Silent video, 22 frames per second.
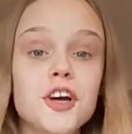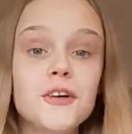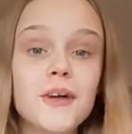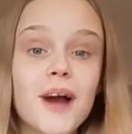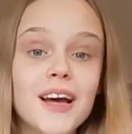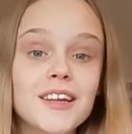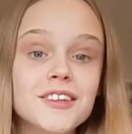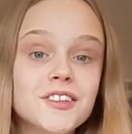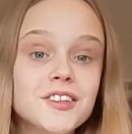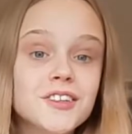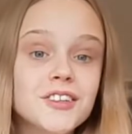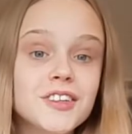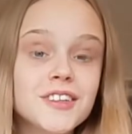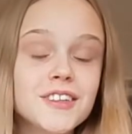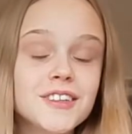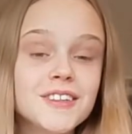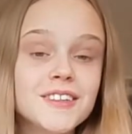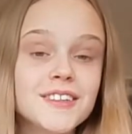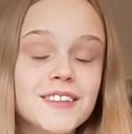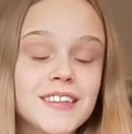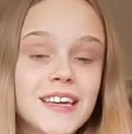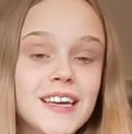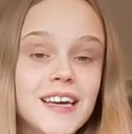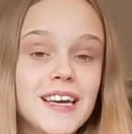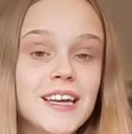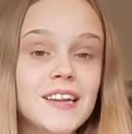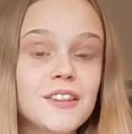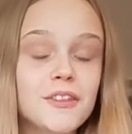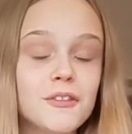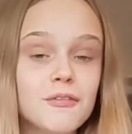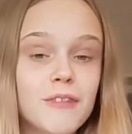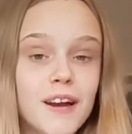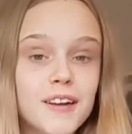as you can see, the
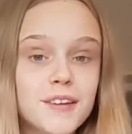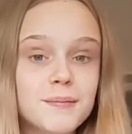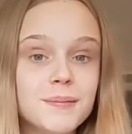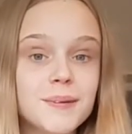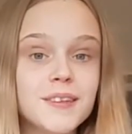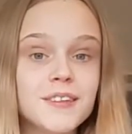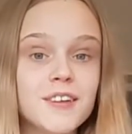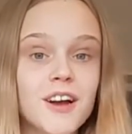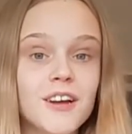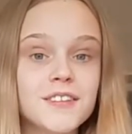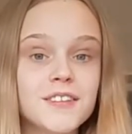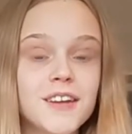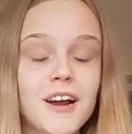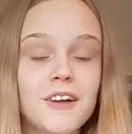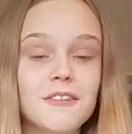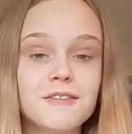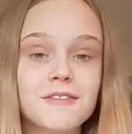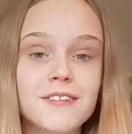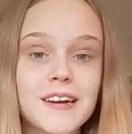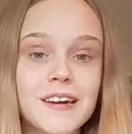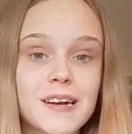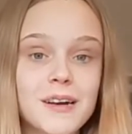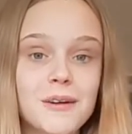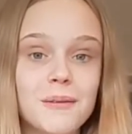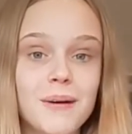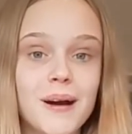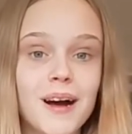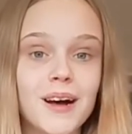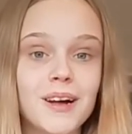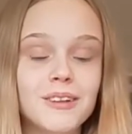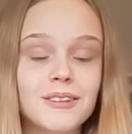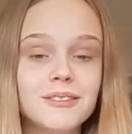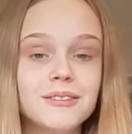recipe turned out really
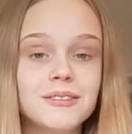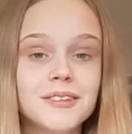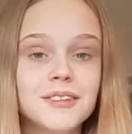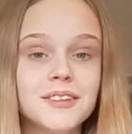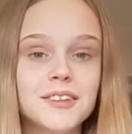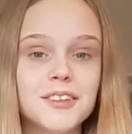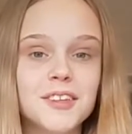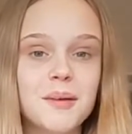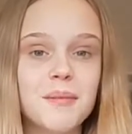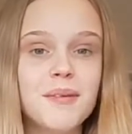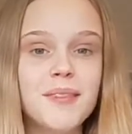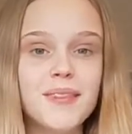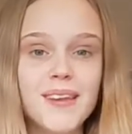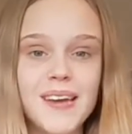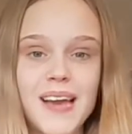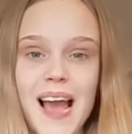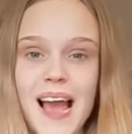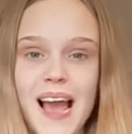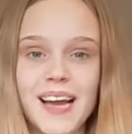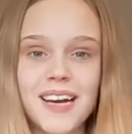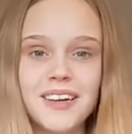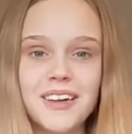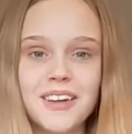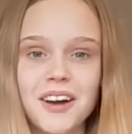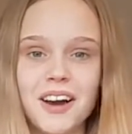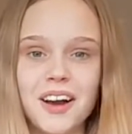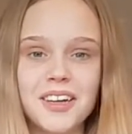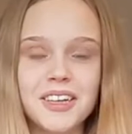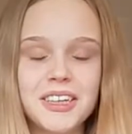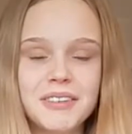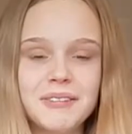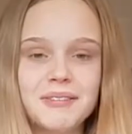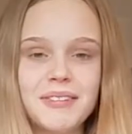well. Some of the egg kind
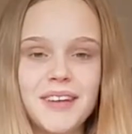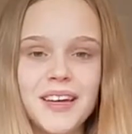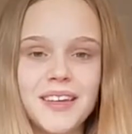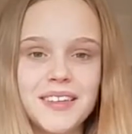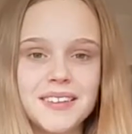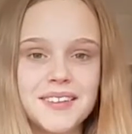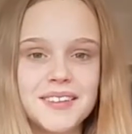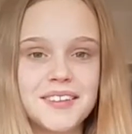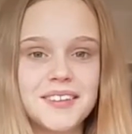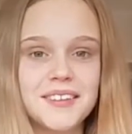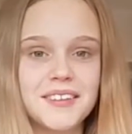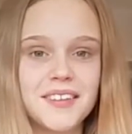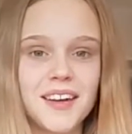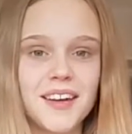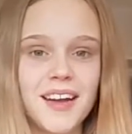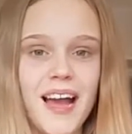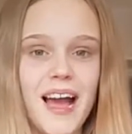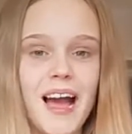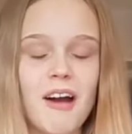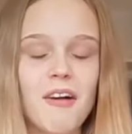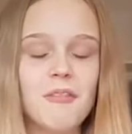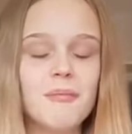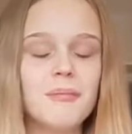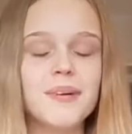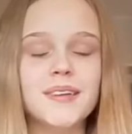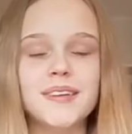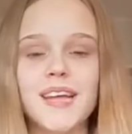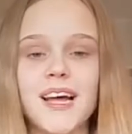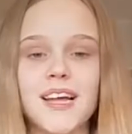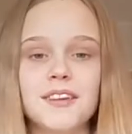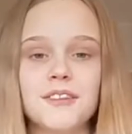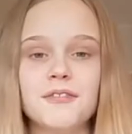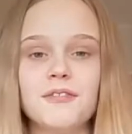of like stuck out, but
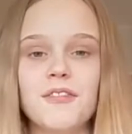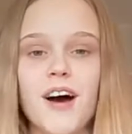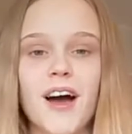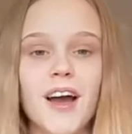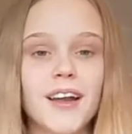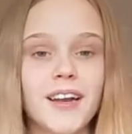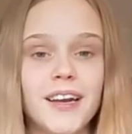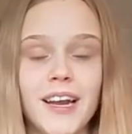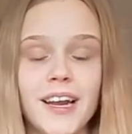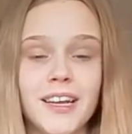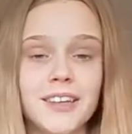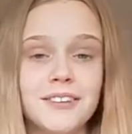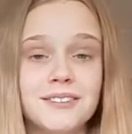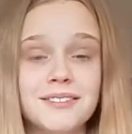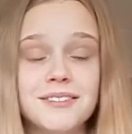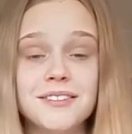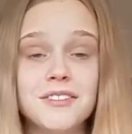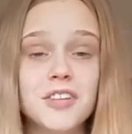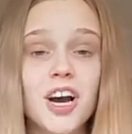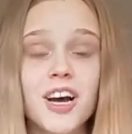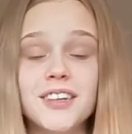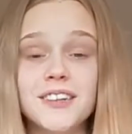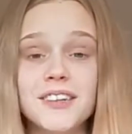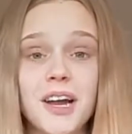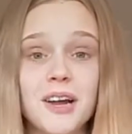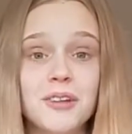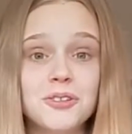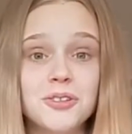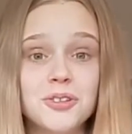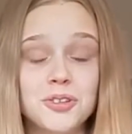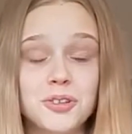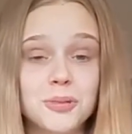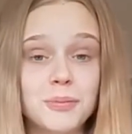that's fine. It turned out
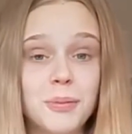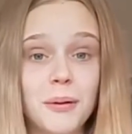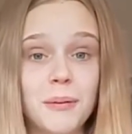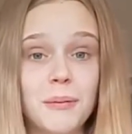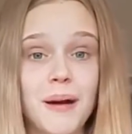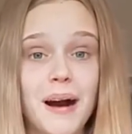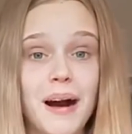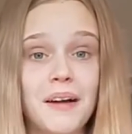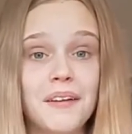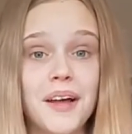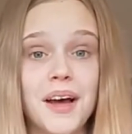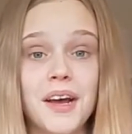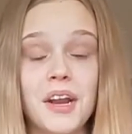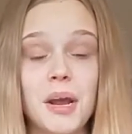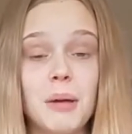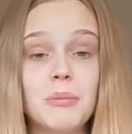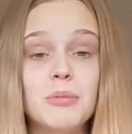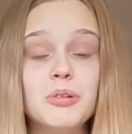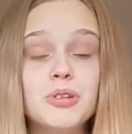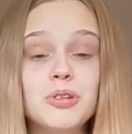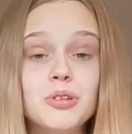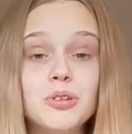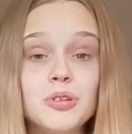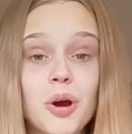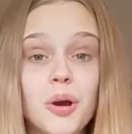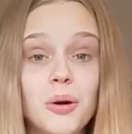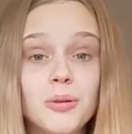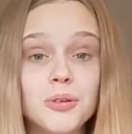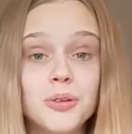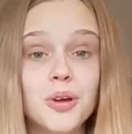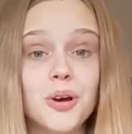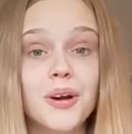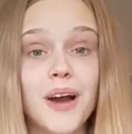super well, and I'm so
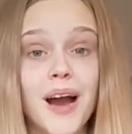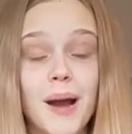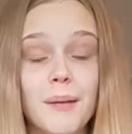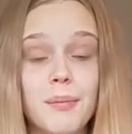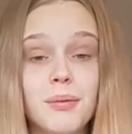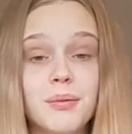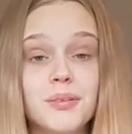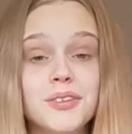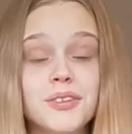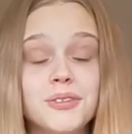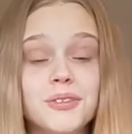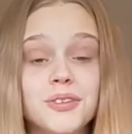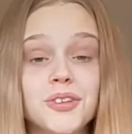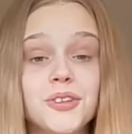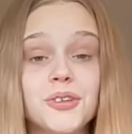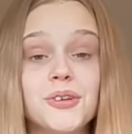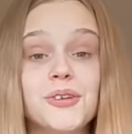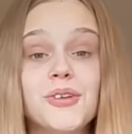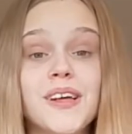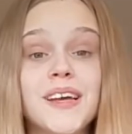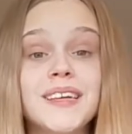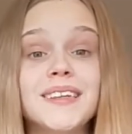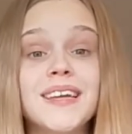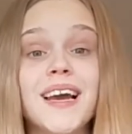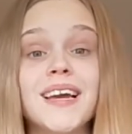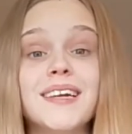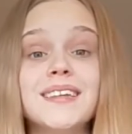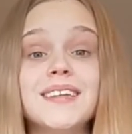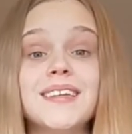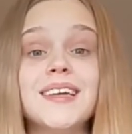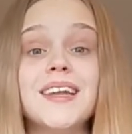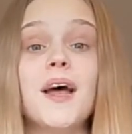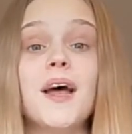happy with the result. It tasted